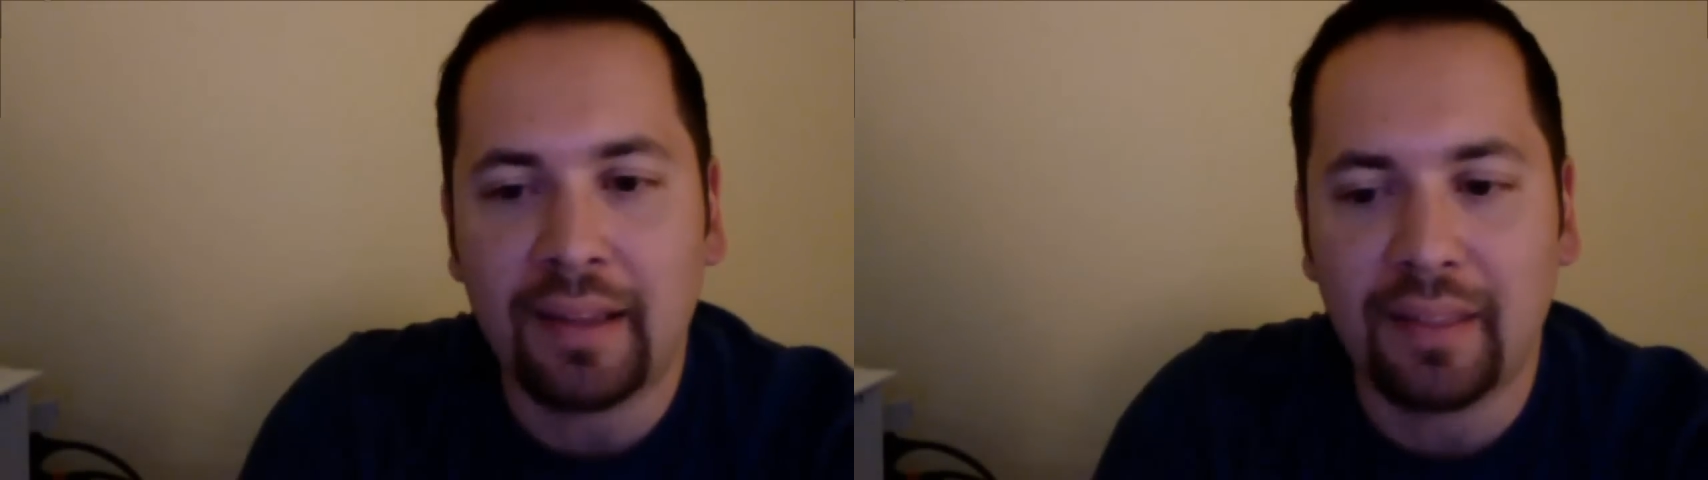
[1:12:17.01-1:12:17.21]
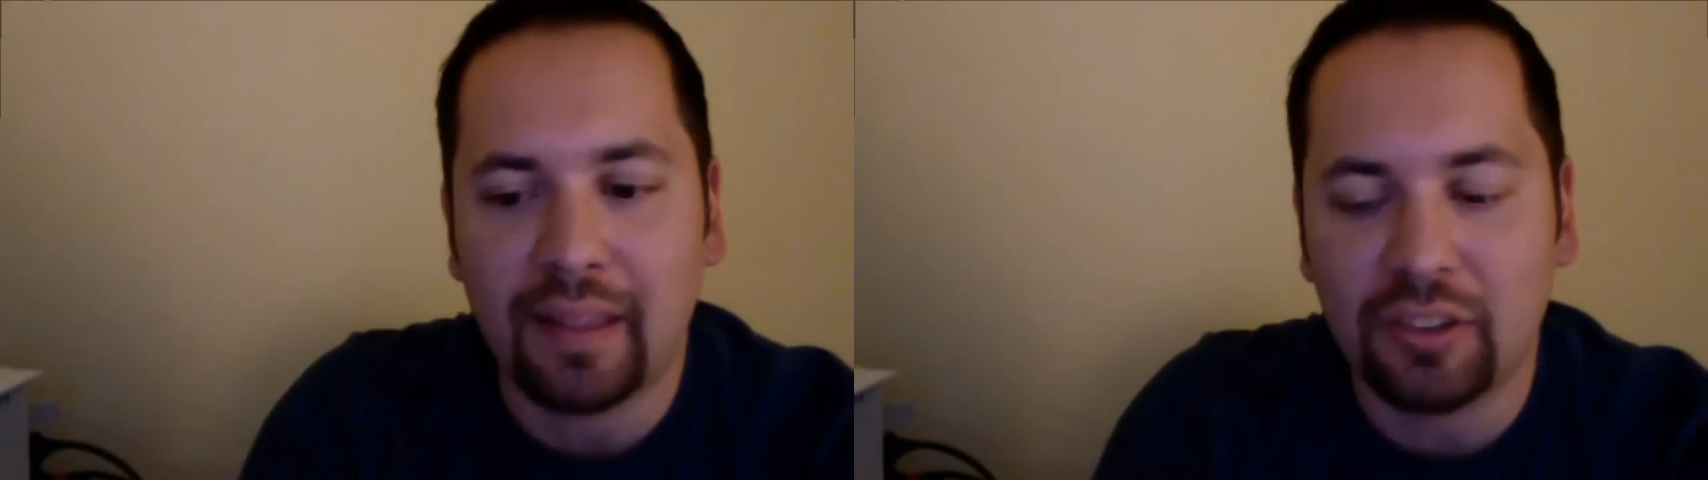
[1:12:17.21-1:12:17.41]

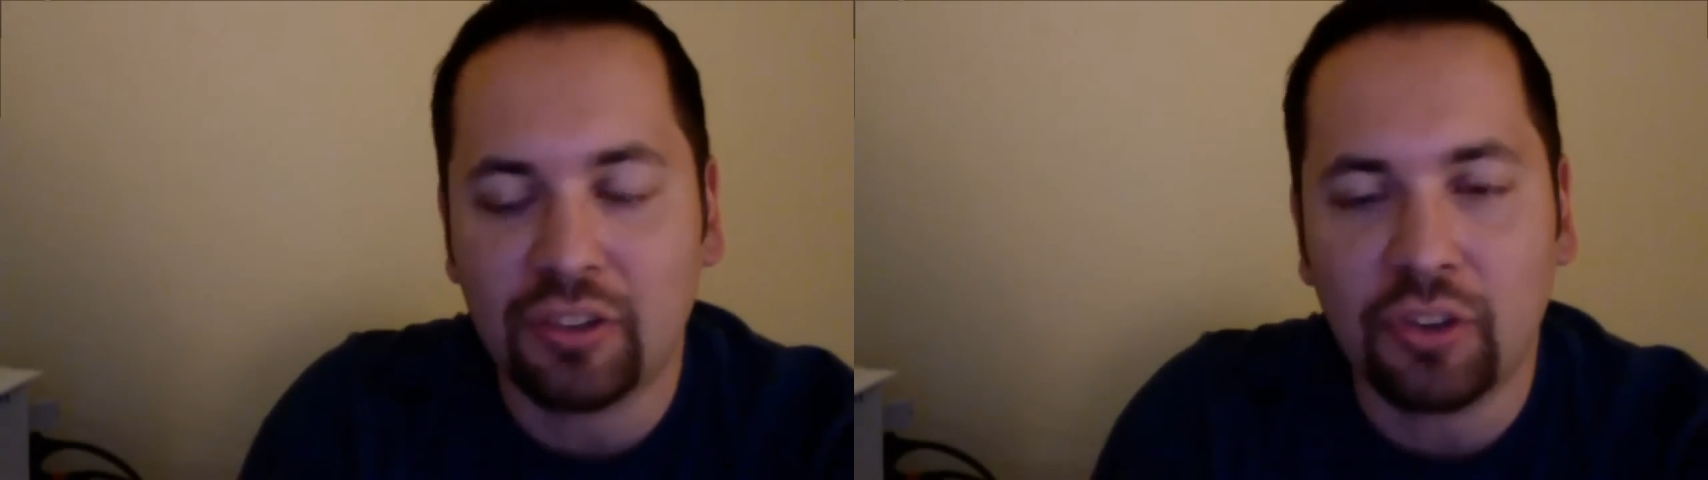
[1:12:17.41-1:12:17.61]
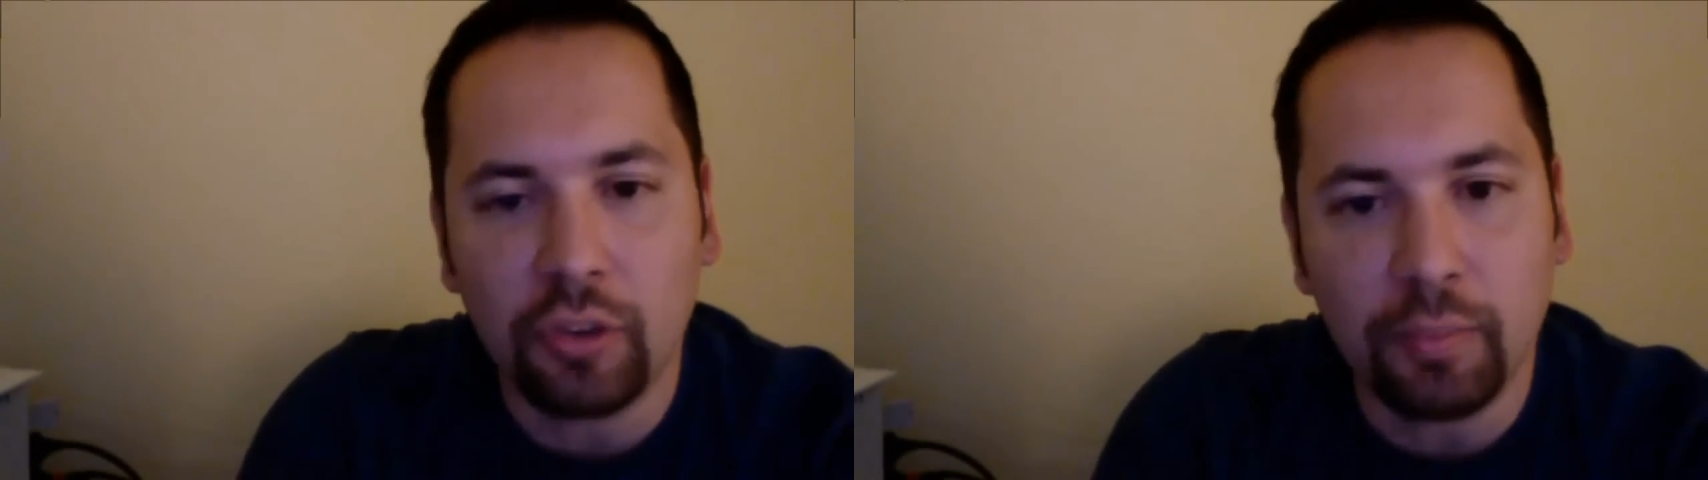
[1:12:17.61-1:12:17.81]
and it
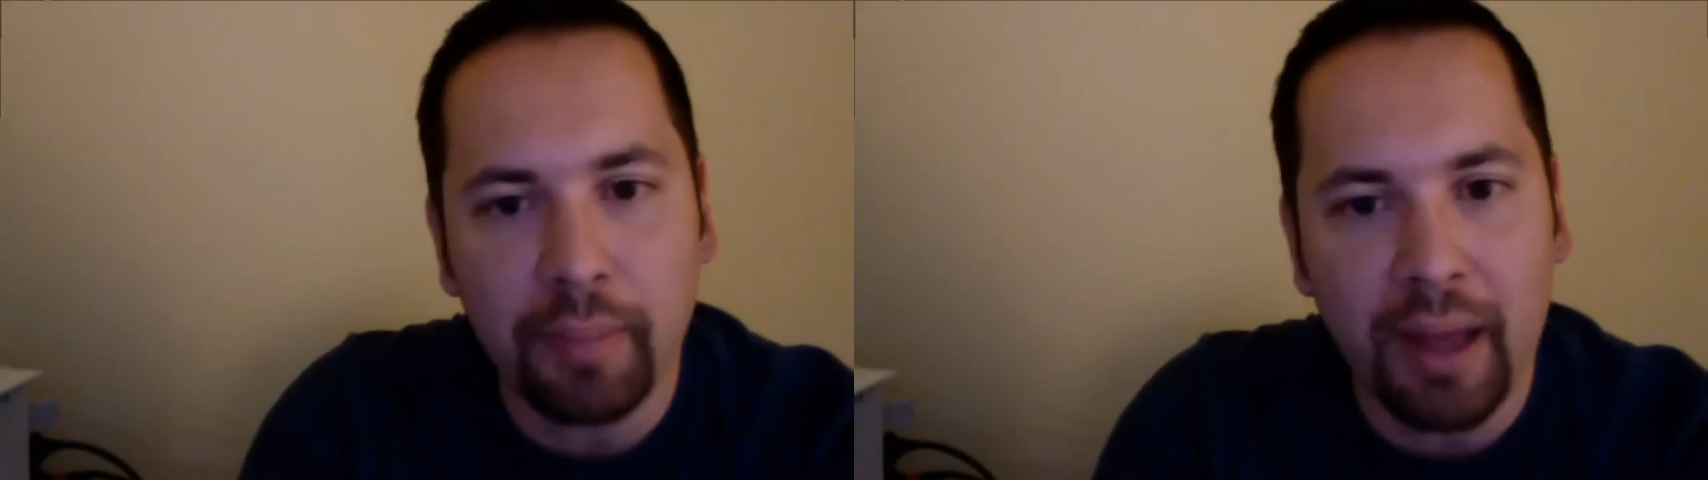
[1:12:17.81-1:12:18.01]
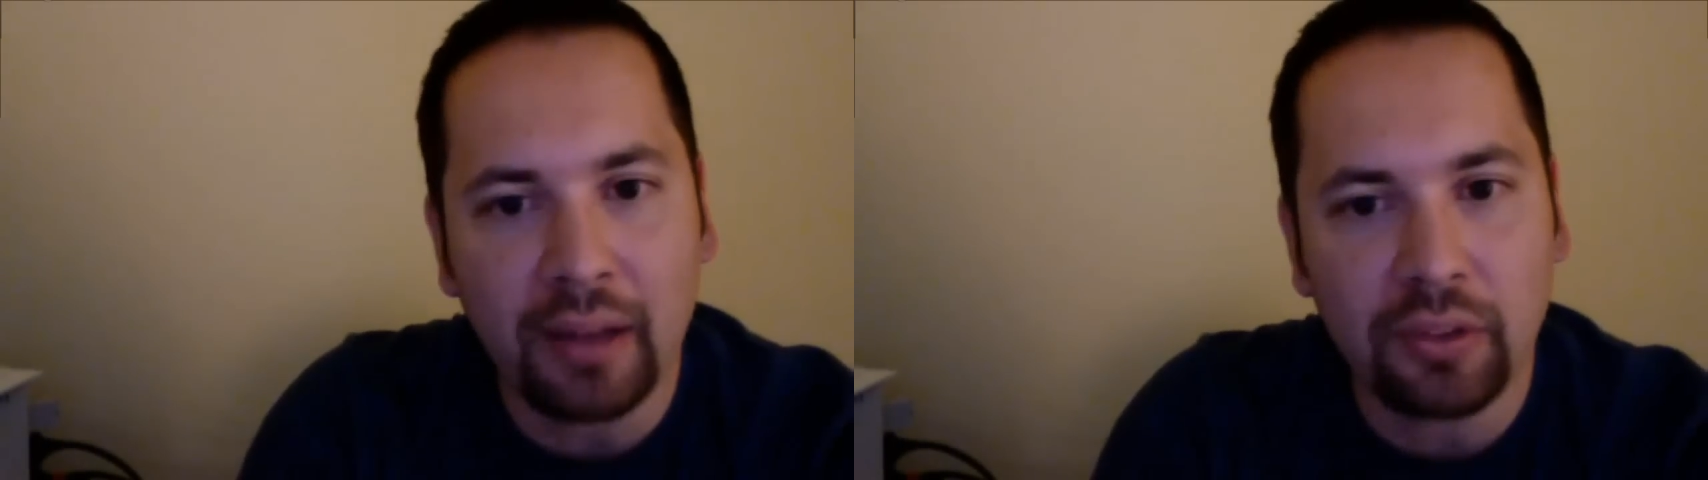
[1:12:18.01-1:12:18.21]
just goes
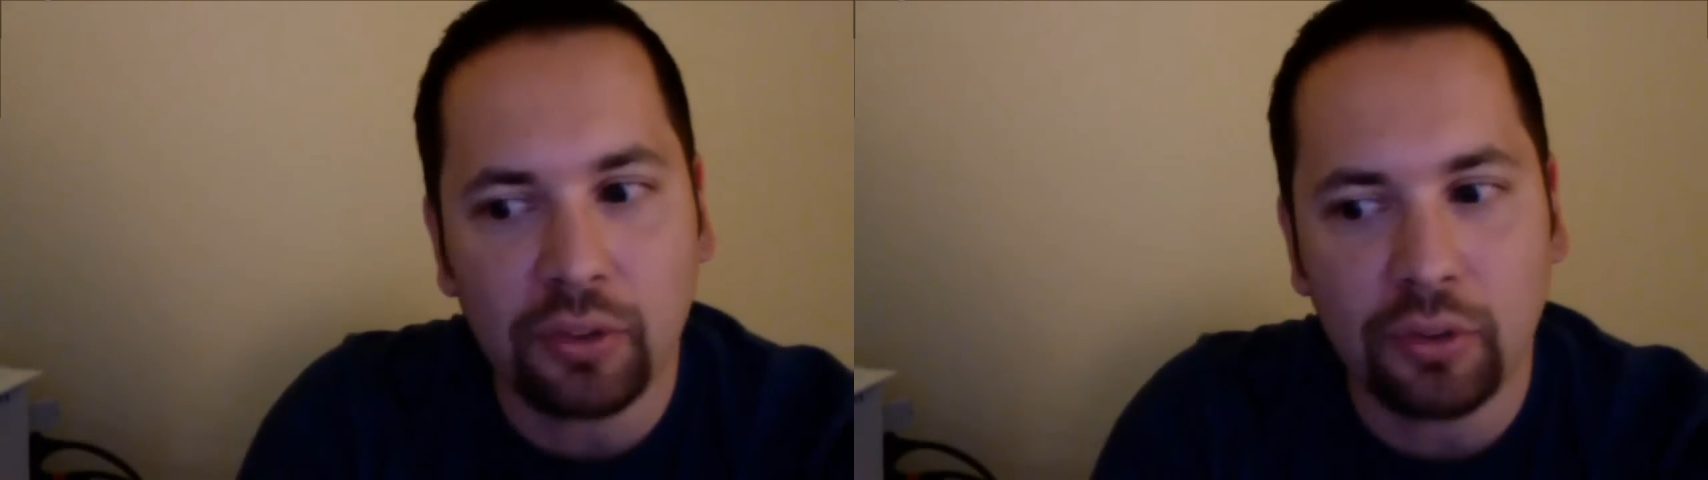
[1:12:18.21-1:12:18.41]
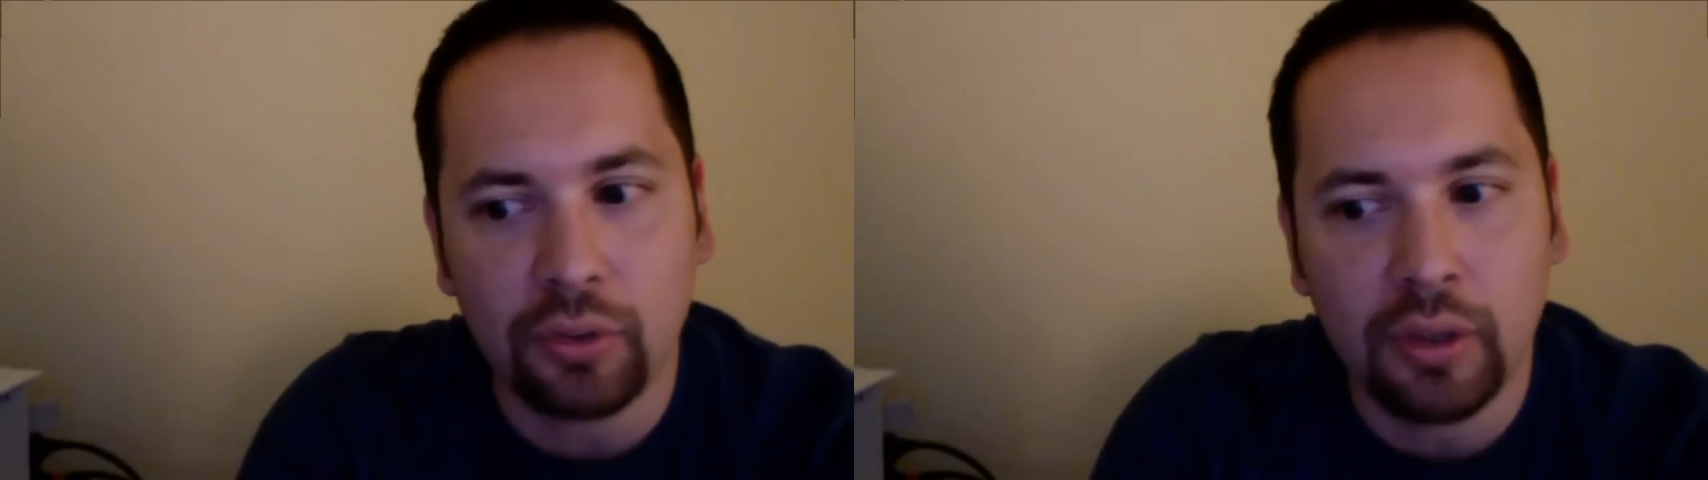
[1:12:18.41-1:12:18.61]
back
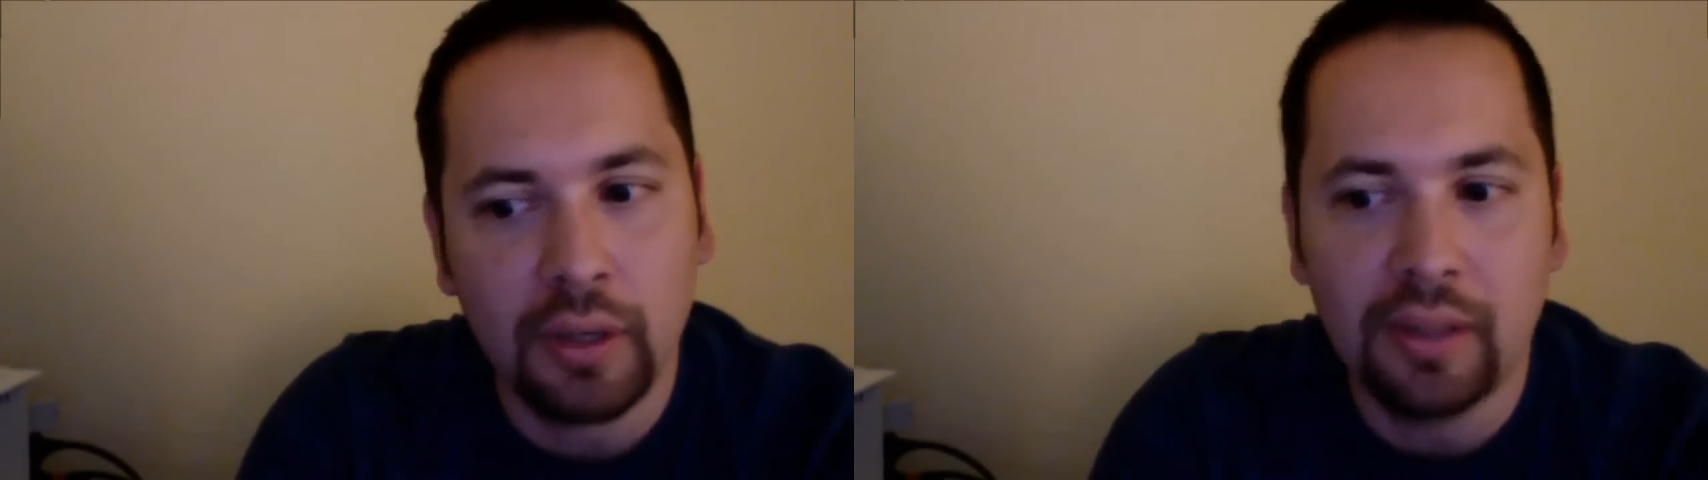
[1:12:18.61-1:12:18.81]
to